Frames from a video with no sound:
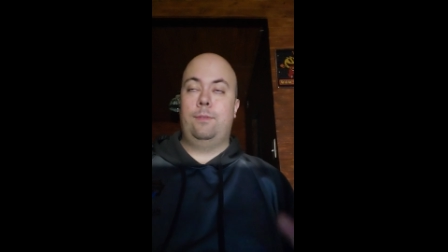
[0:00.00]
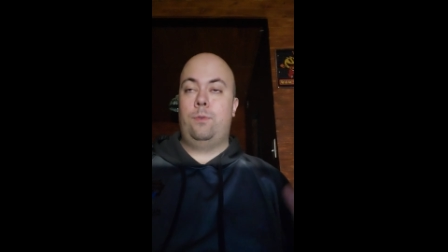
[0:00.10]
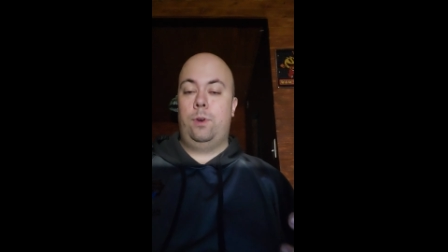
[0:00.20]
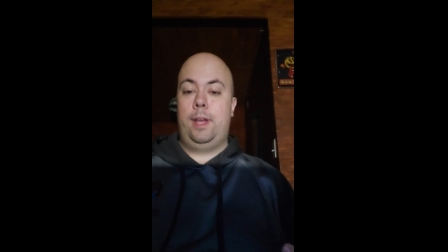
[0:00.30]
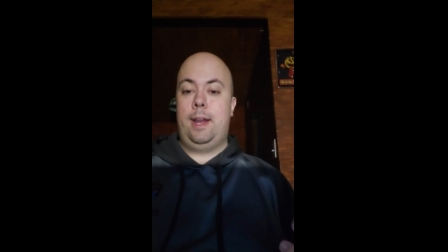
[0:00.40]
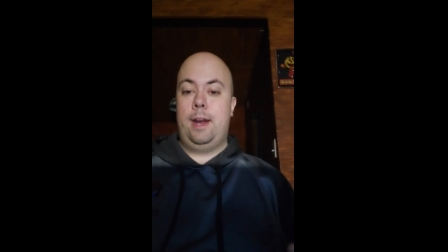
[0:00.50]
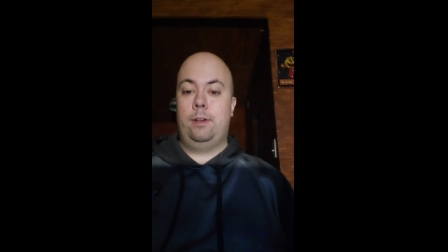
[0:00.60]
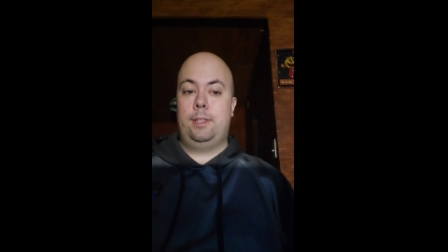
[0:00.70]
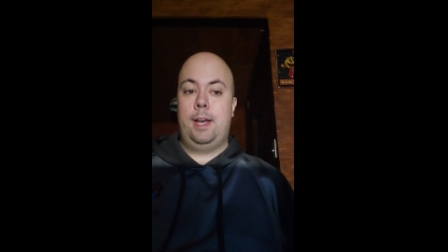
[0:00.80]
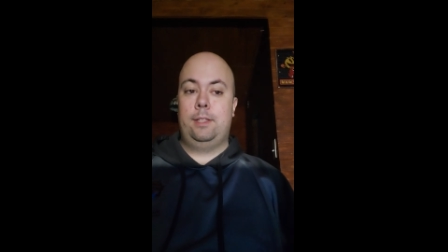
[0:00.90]
a
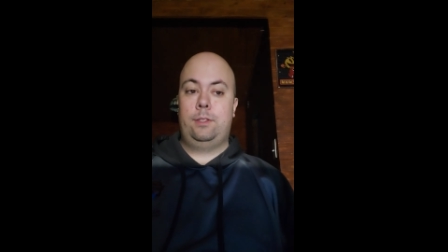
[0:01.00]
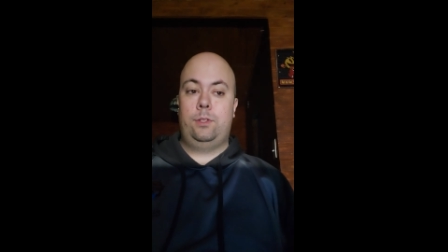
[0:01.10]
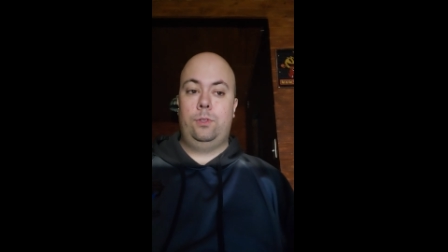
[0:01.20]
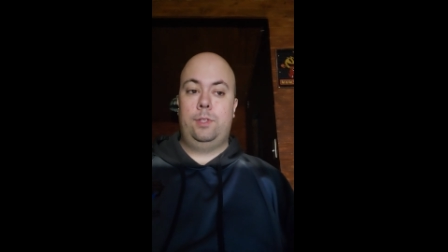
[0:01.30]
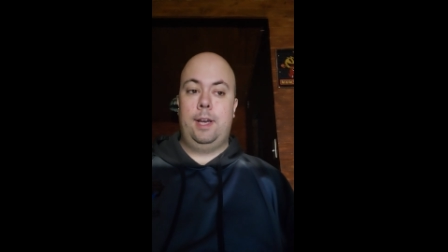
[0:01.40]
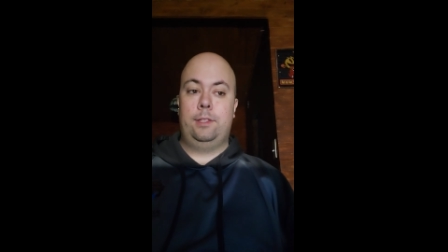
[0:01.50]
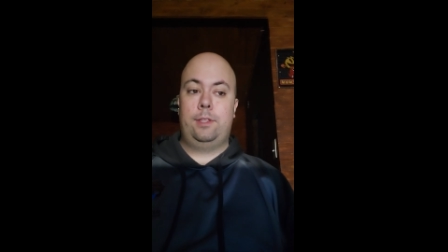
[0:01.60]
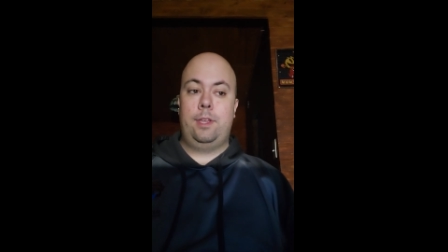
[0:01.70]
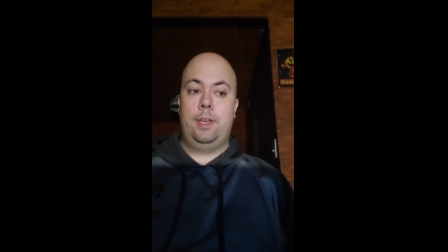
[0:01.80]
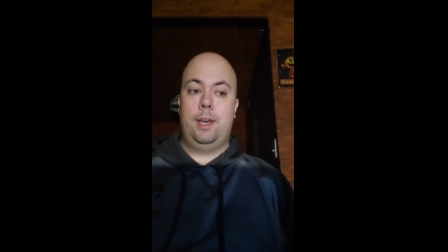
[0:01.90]
48-hour test to
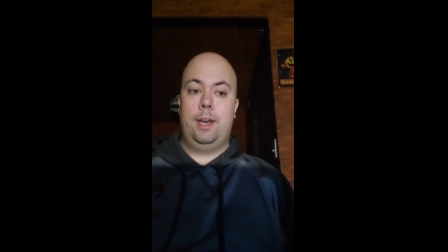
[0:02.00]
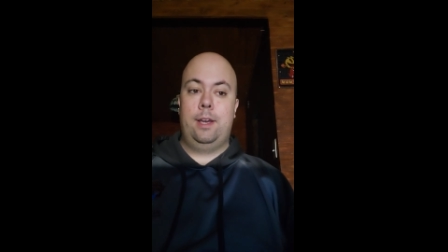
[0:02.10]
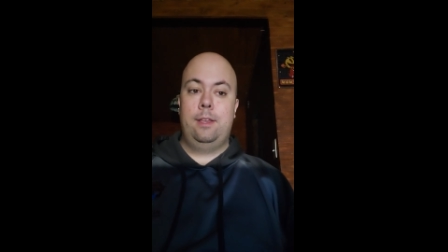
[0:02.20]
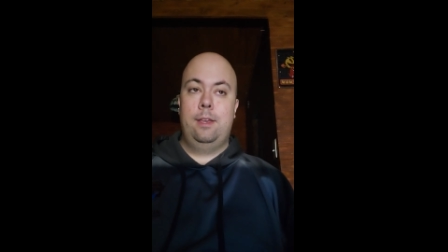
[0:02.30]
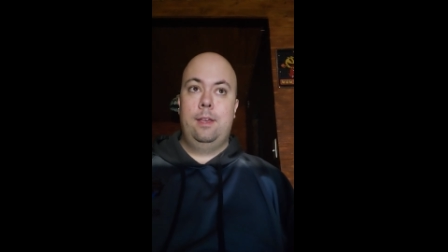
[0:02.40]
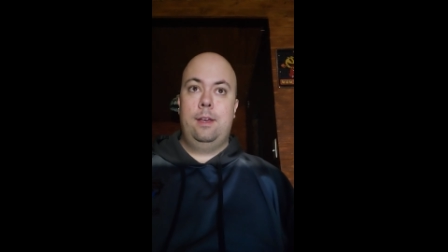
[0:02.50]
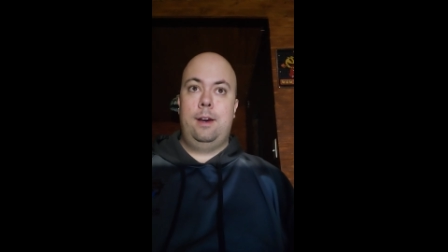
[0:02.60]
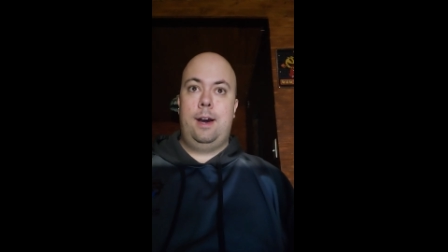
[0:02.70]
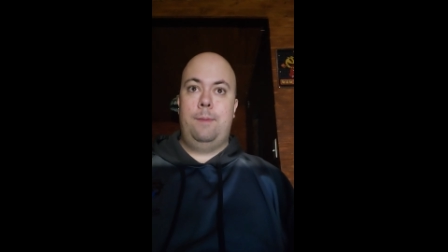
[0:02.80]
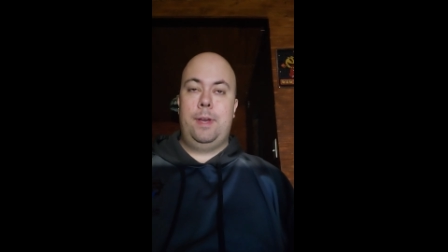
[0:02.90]
test the
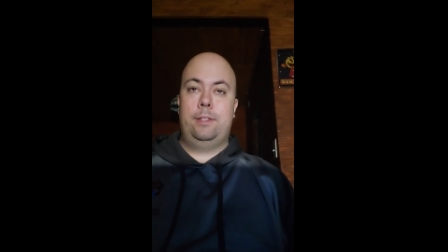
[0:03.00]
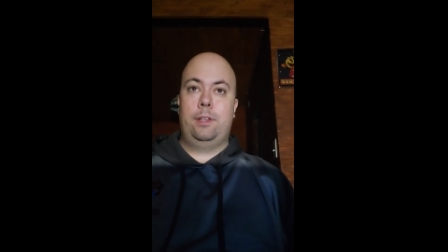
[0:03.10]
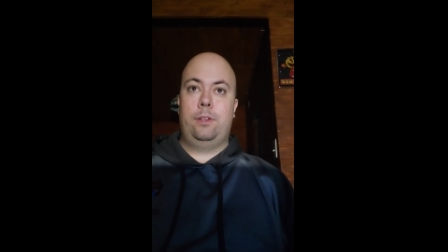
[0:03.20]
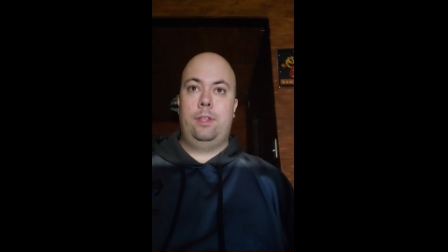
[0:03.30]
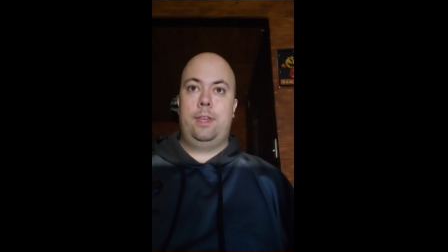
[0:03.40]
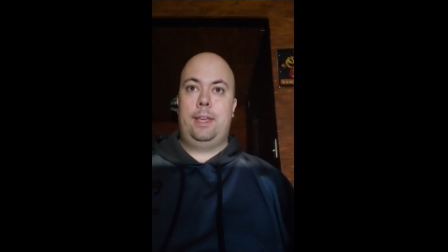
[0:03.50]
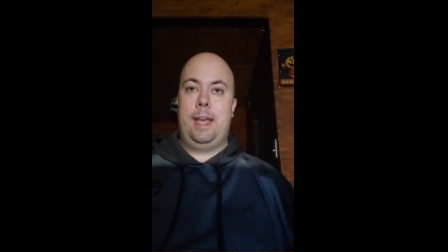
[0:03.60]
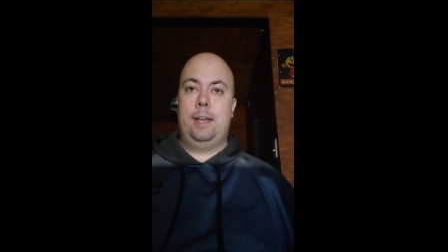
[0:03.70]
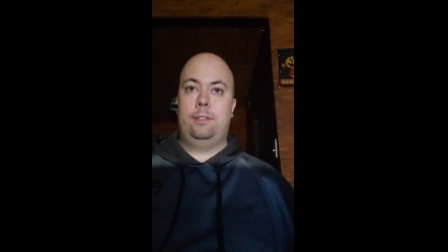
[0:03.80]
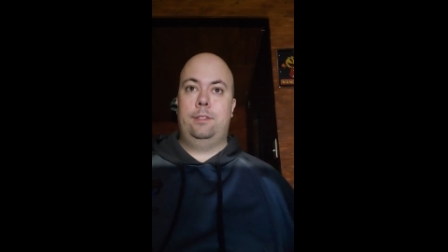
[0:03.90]
basically the
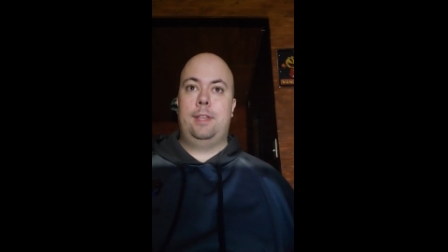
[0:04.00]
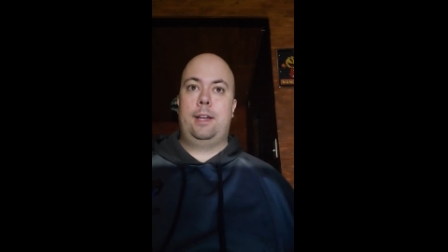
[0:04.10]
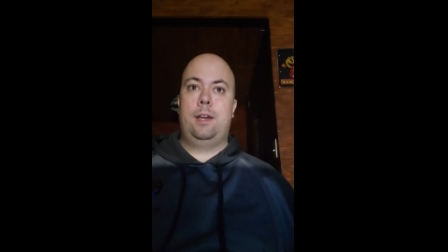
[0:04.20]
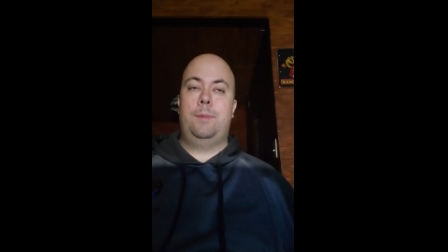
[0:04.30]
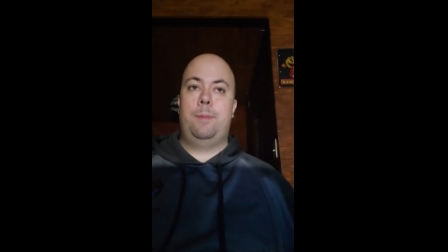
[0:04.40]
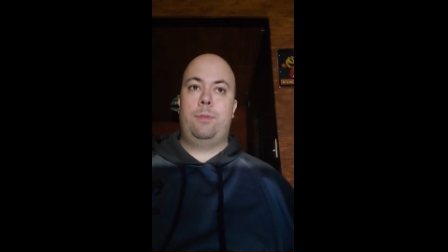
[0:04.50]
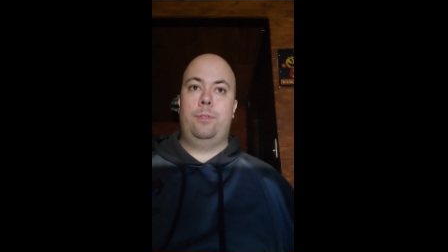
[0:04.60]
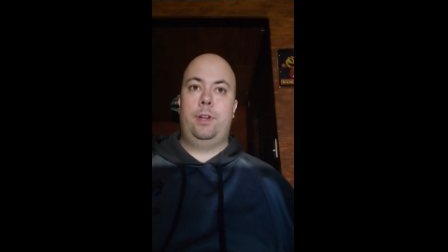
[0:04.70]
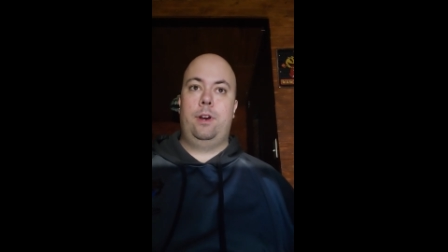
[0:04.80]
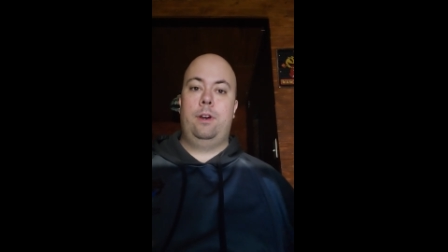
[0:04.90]
gases that come up through
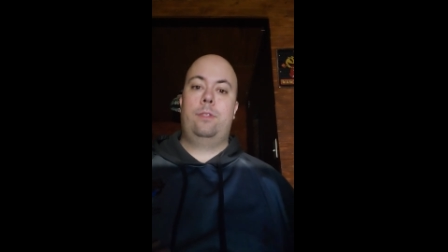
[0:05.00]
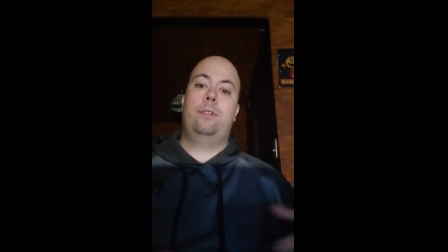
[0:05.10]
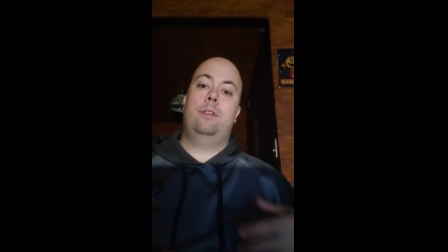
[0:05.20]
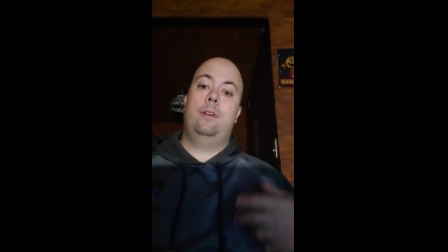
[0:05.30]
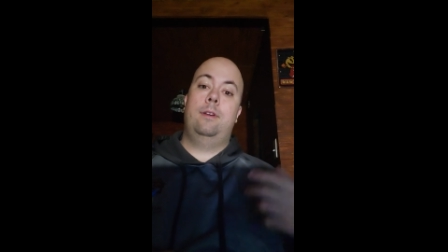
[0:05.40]
the earth.